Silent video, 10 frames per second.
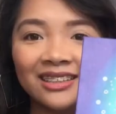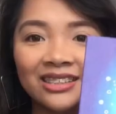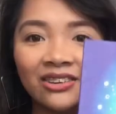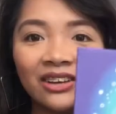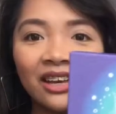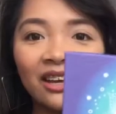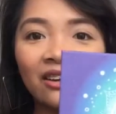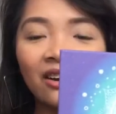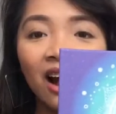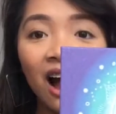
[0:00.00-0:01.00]
So
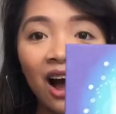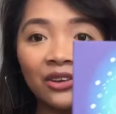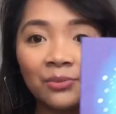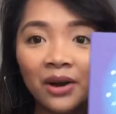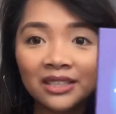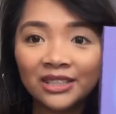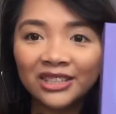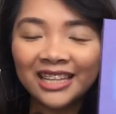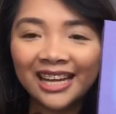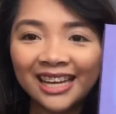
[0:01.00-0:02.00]
here how the box
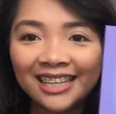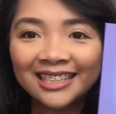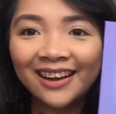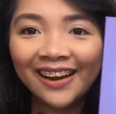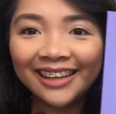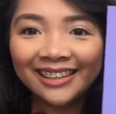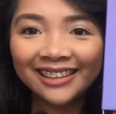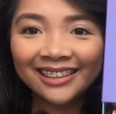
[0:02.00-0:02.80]
looks like inside.